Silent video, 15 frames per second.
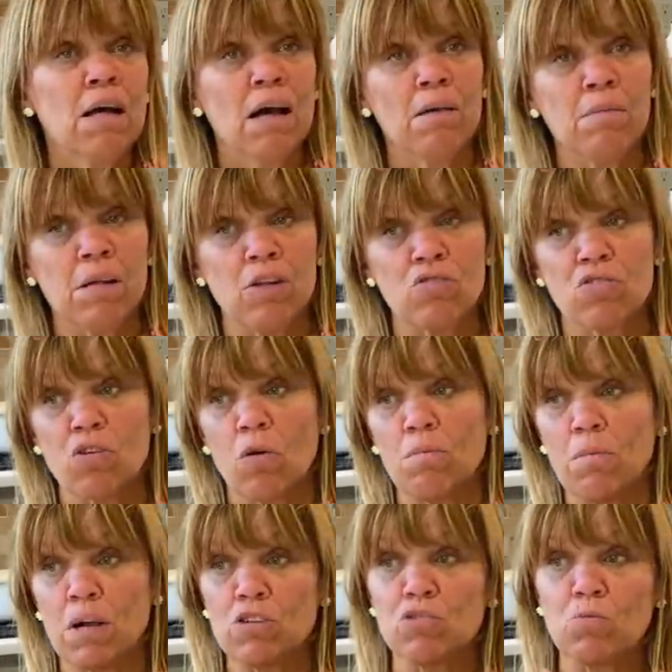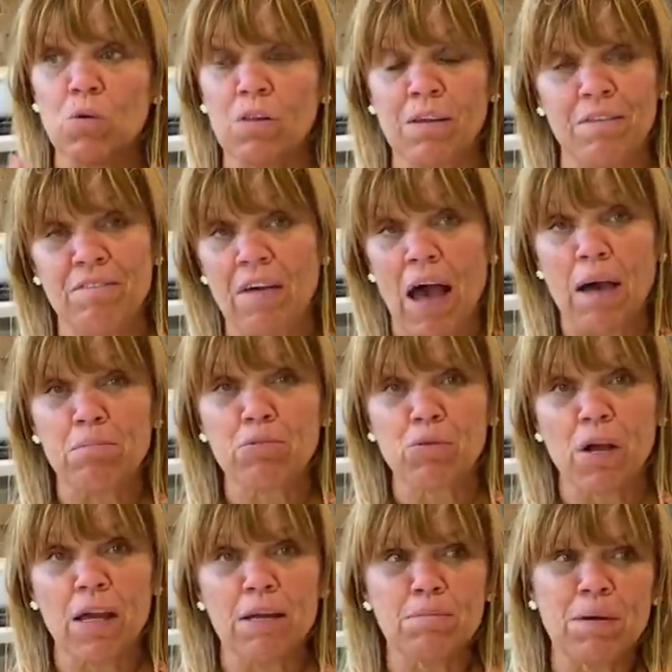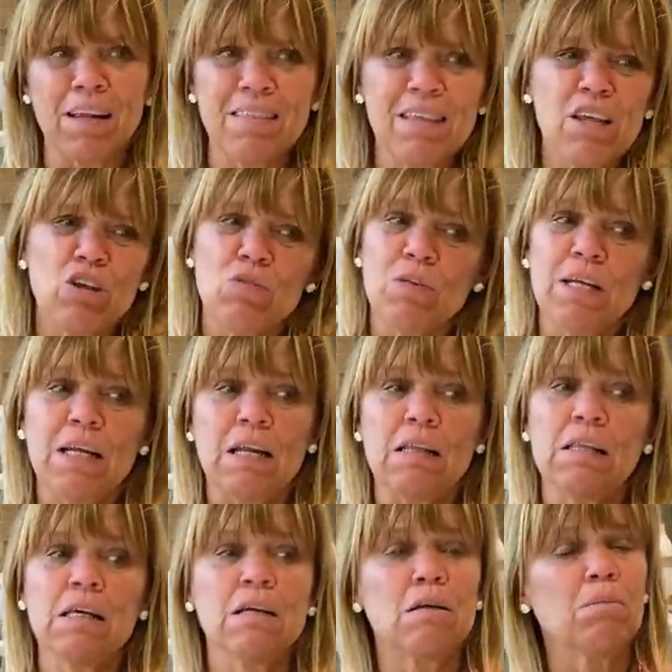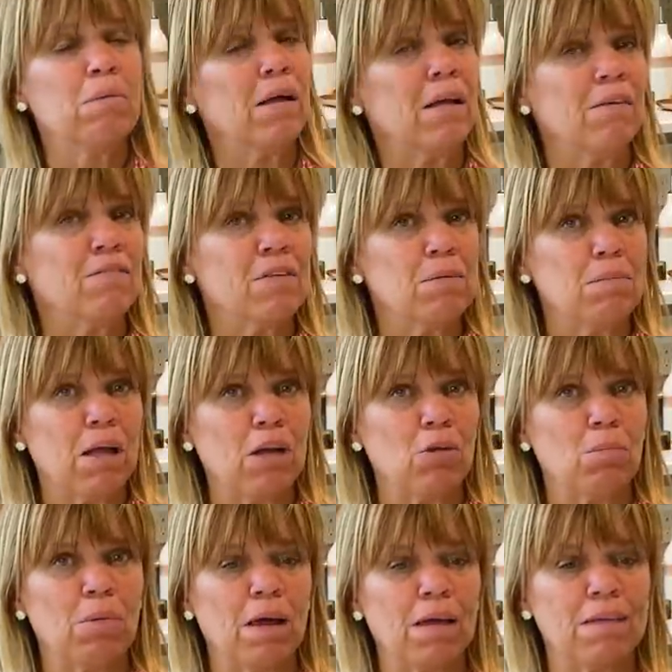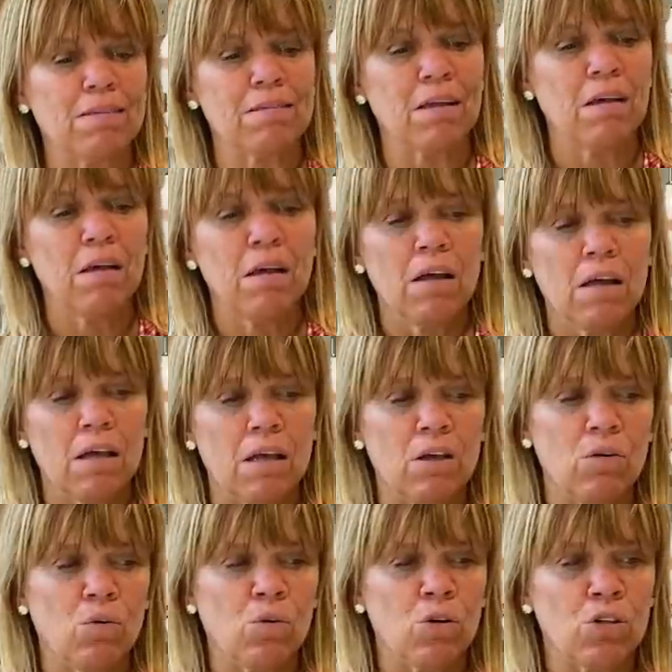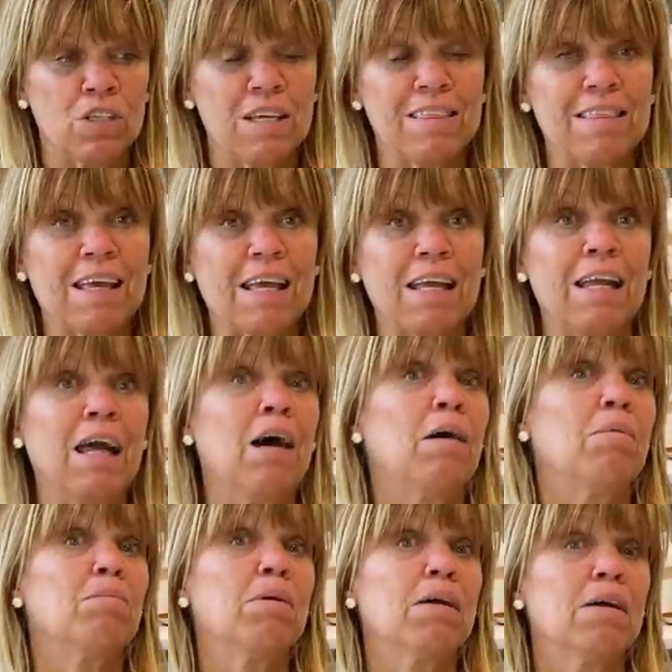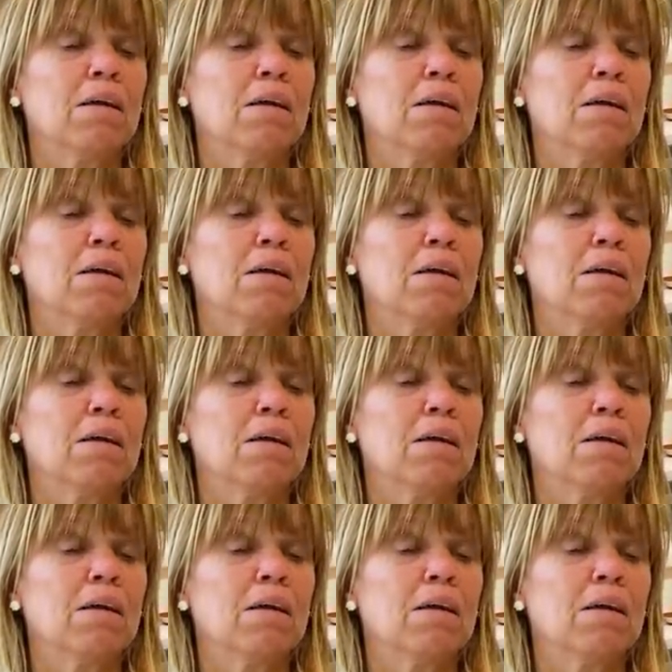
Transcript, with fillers: I mean, so much will evaporate, but I think you need a little bit of tomato paste in order to thicken up,